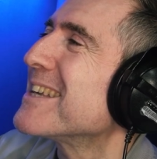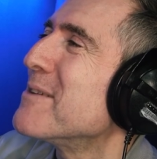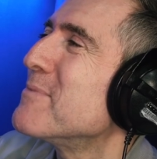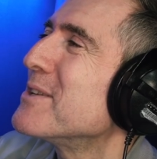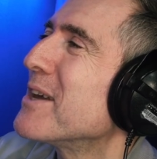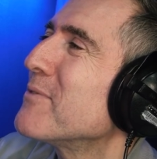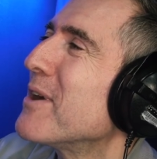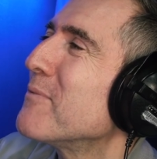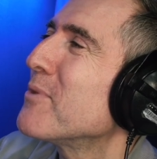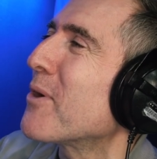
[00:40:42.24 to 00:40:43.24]
there? No. I mean,
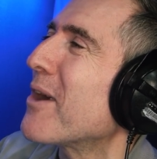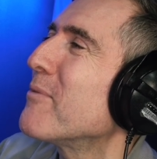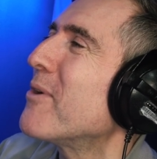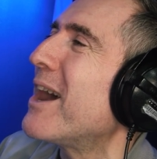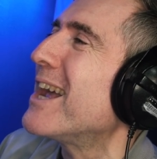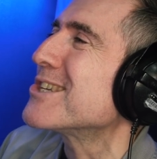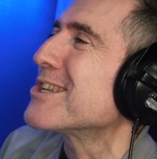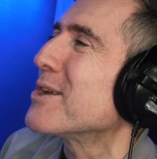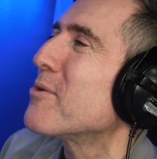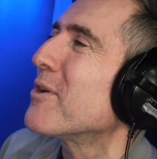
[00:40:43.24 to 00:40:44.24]
I'm not
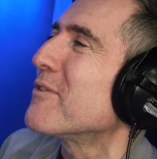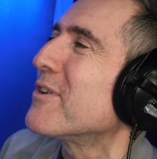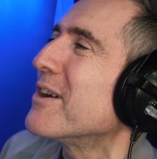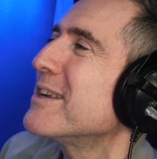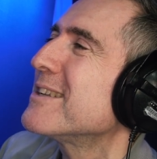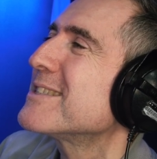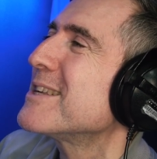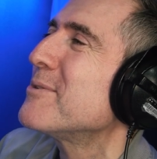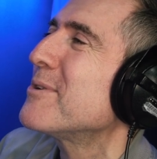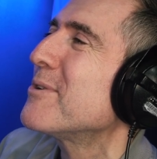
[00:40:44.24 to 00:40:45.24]
actually qualified. Is anyone